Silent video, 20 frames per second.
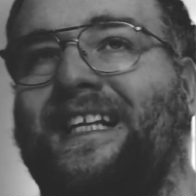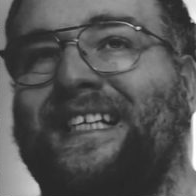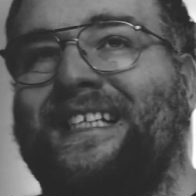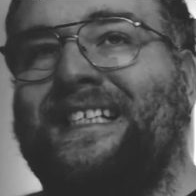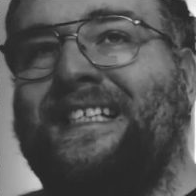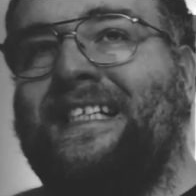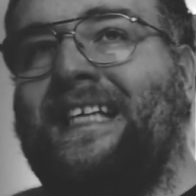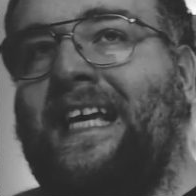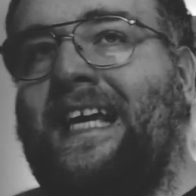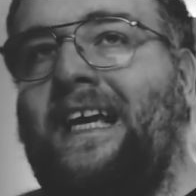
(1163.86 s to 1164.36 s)
to
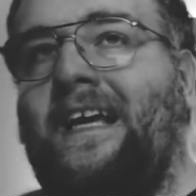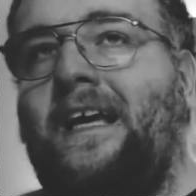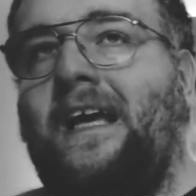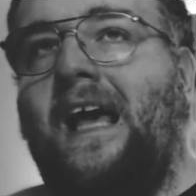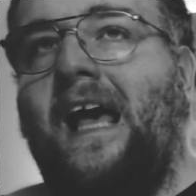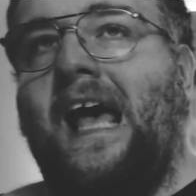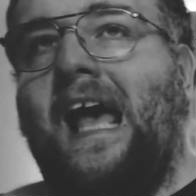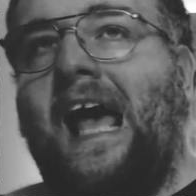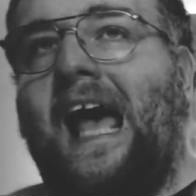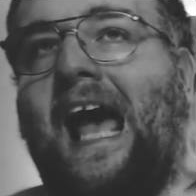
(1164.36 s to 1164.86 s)
see
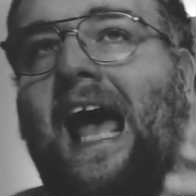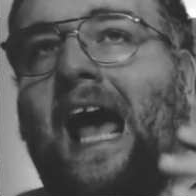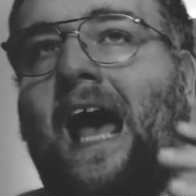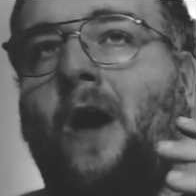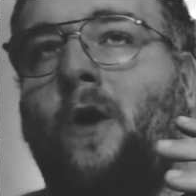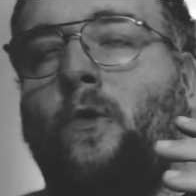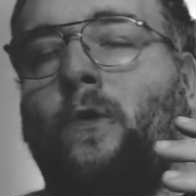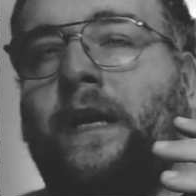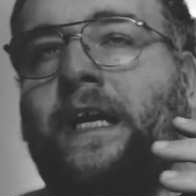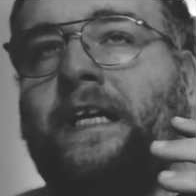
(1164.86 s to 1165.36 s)

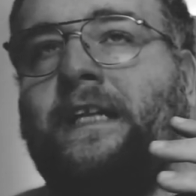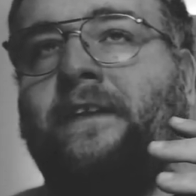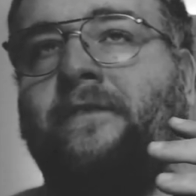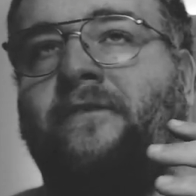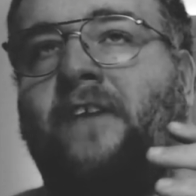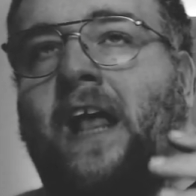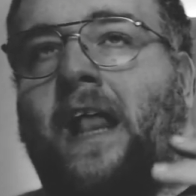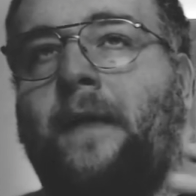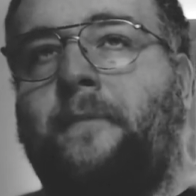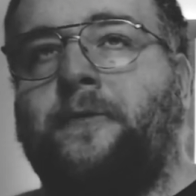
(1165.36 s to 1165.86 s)
how he
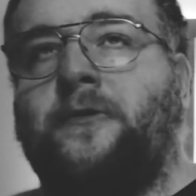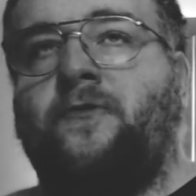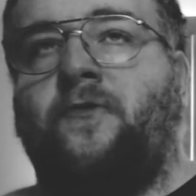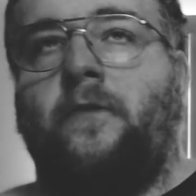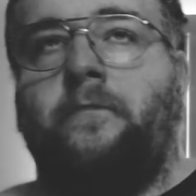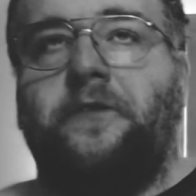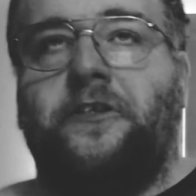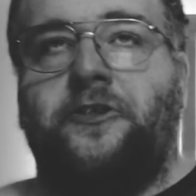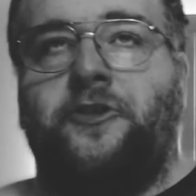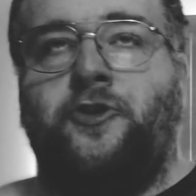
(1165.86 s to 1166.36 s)
develops
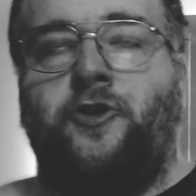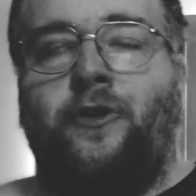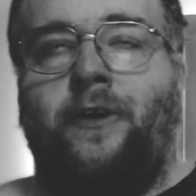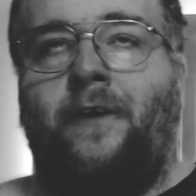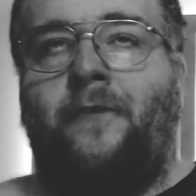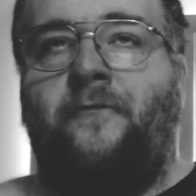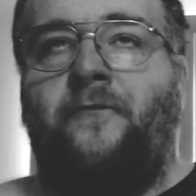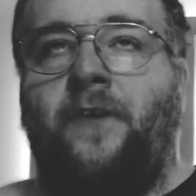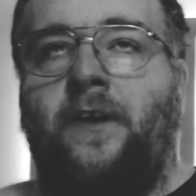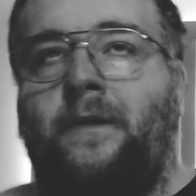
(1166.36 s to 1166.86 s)
from his
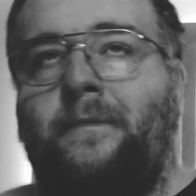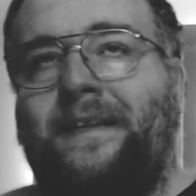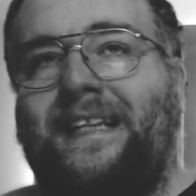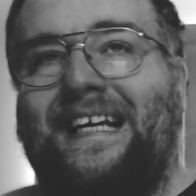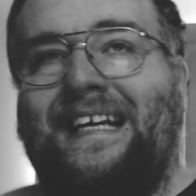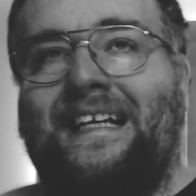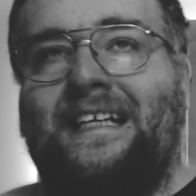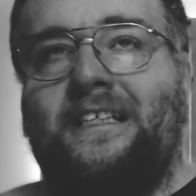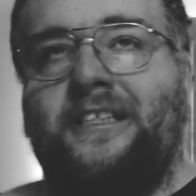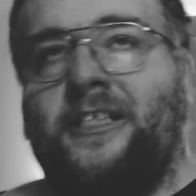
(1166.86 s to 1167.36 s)
junior film
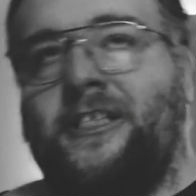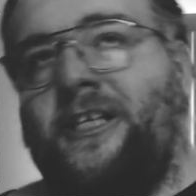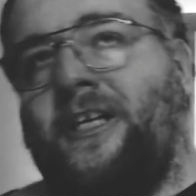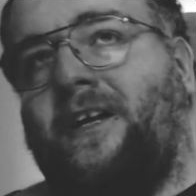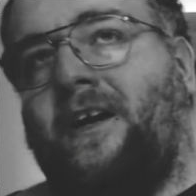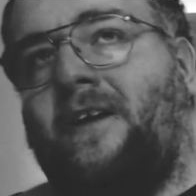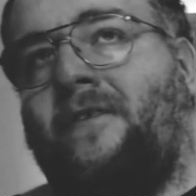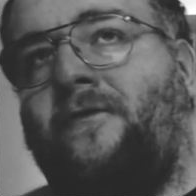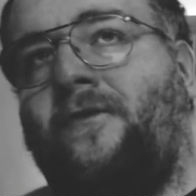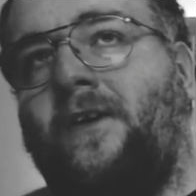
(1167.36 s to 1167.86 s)
to his
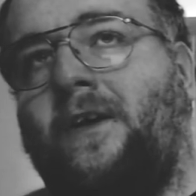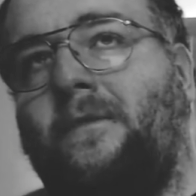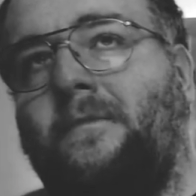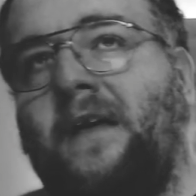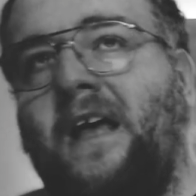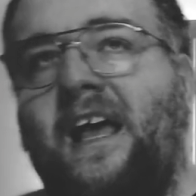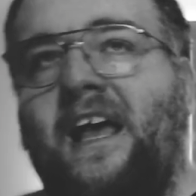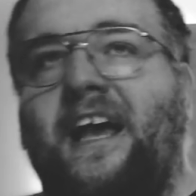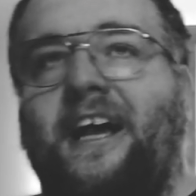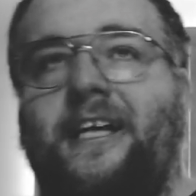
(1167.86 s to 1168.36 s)
senior film,
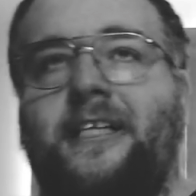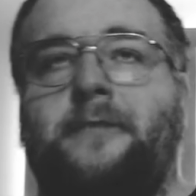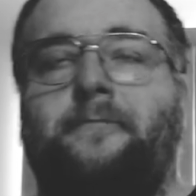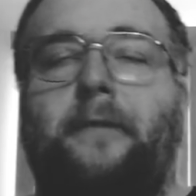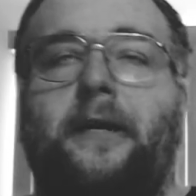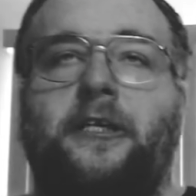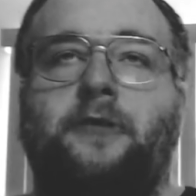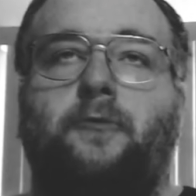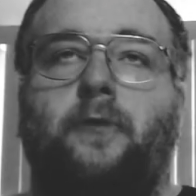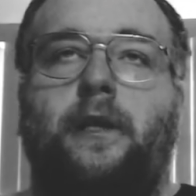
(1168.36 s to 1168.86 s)

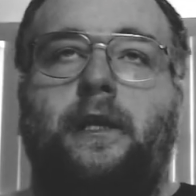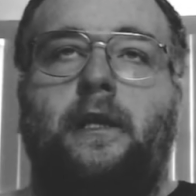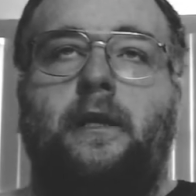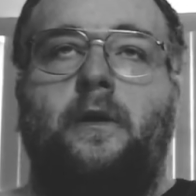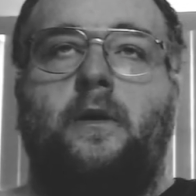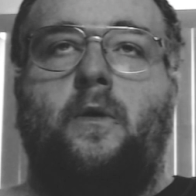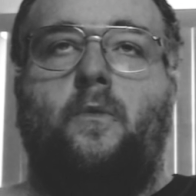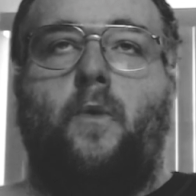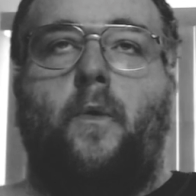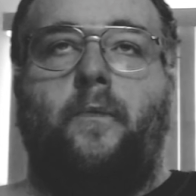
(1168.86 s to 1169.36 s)

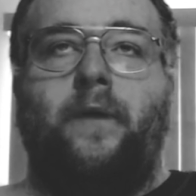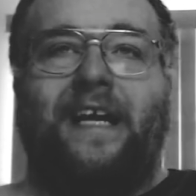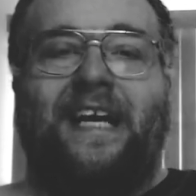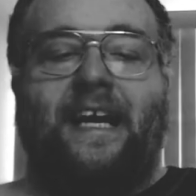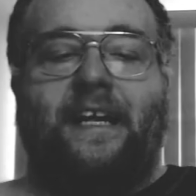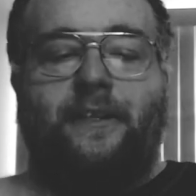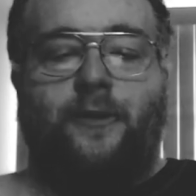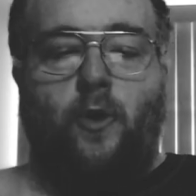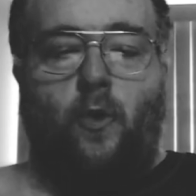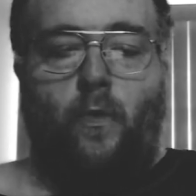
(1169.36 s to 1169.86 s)
especially when we
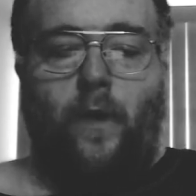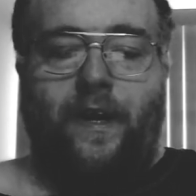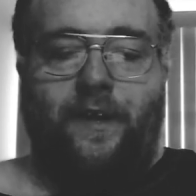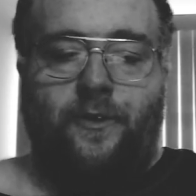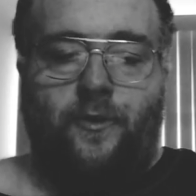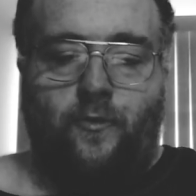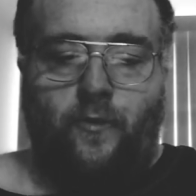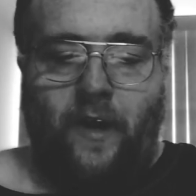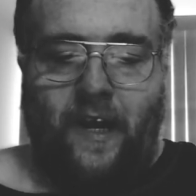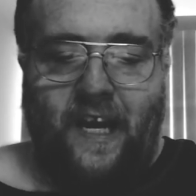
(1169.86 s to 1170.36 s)
get into week
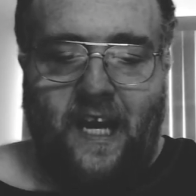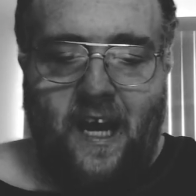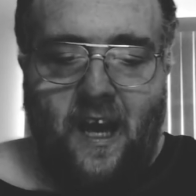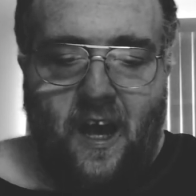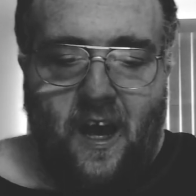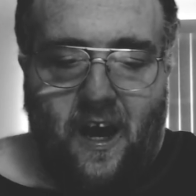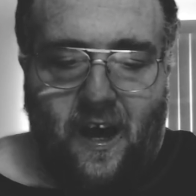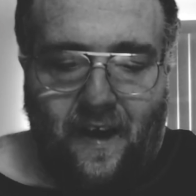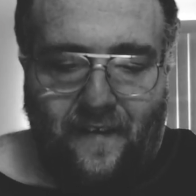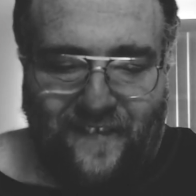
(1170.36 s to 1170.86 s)
three
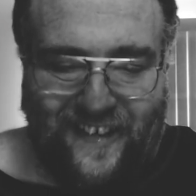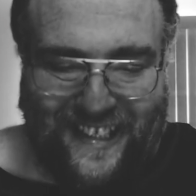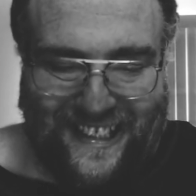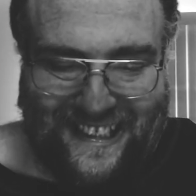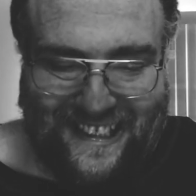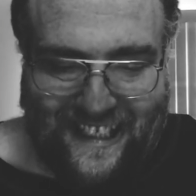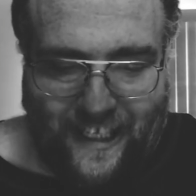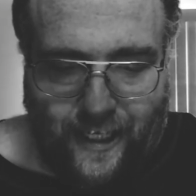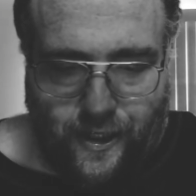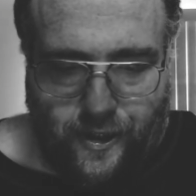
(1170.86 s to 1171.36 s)
of his
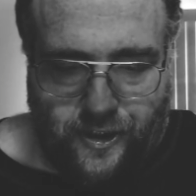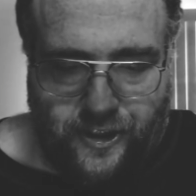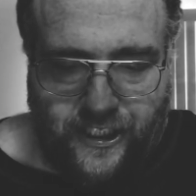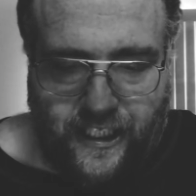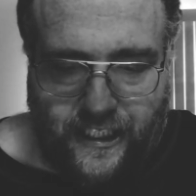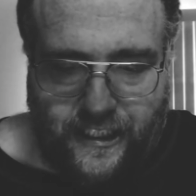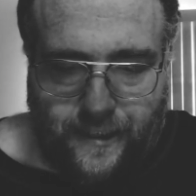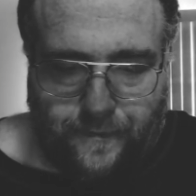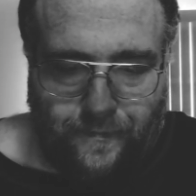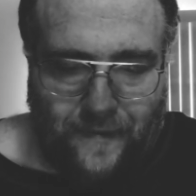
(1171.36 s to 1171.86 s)
senior
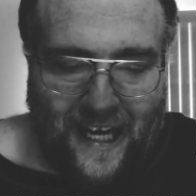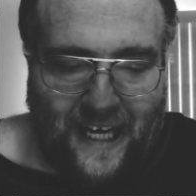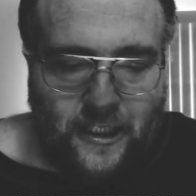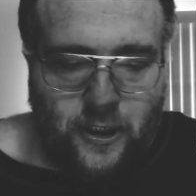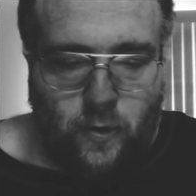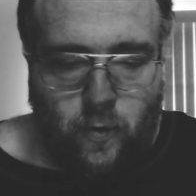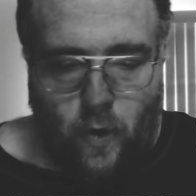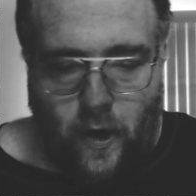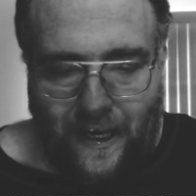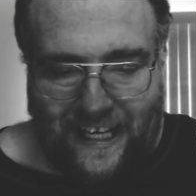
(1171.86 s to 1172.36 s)
season.
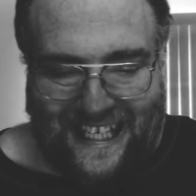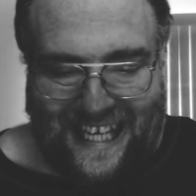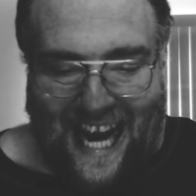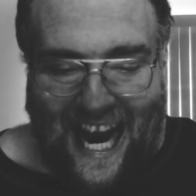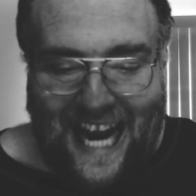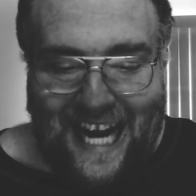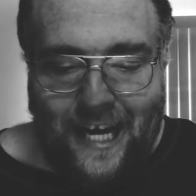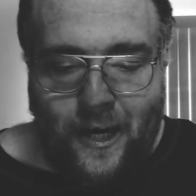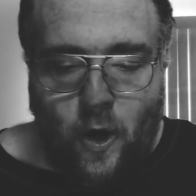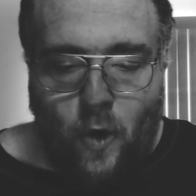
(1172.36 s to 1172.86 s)
Next one,
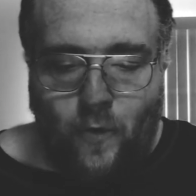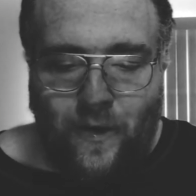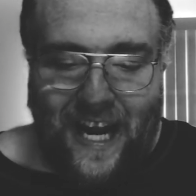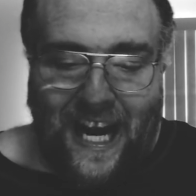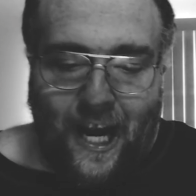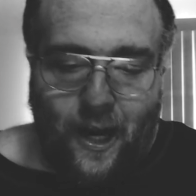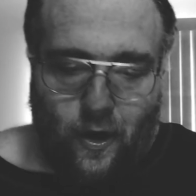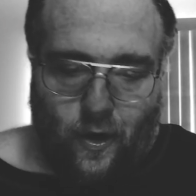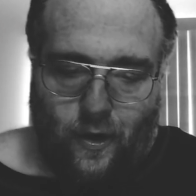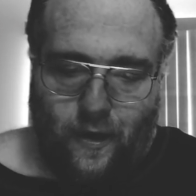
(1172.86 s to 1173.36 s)
Caiden
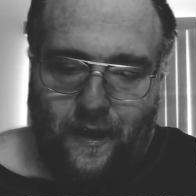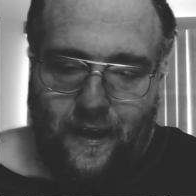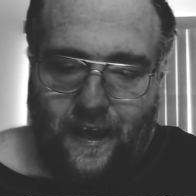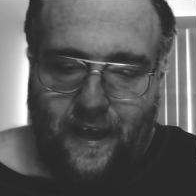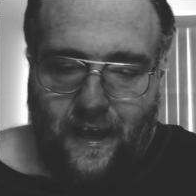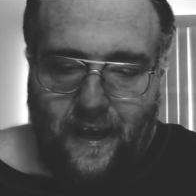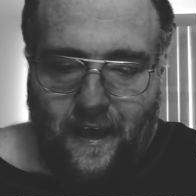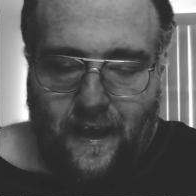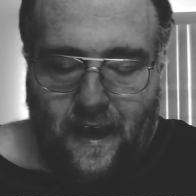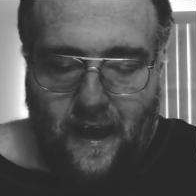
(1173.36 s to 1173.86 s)
O'Neil.
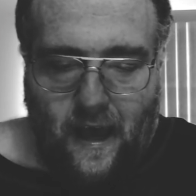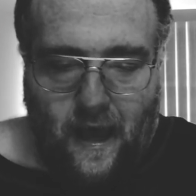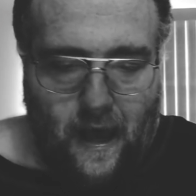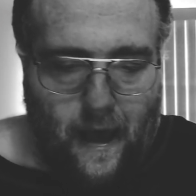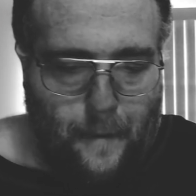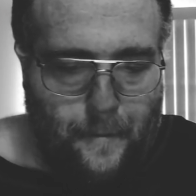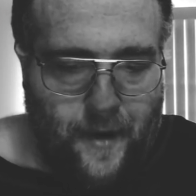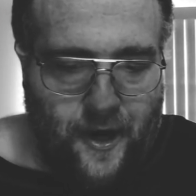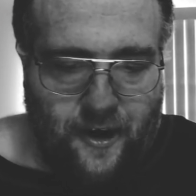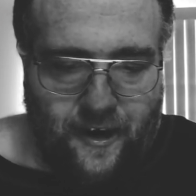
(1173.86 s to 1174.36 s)

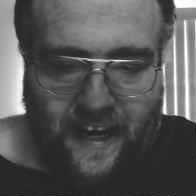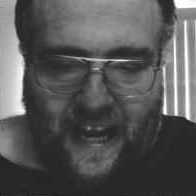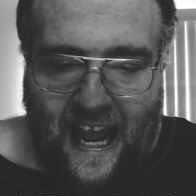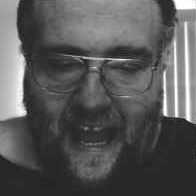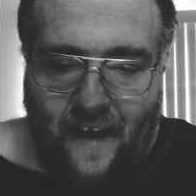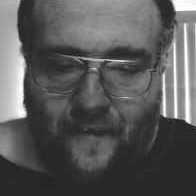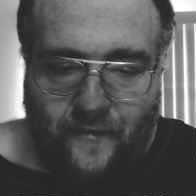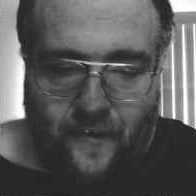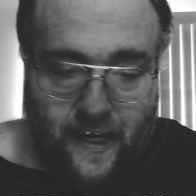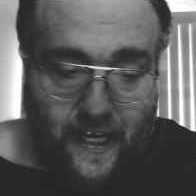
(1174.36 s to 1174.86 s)
Uh, Marian
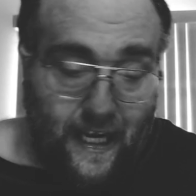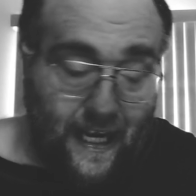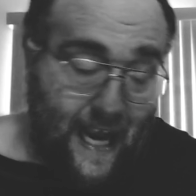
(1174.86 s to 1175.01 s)
Catholic, he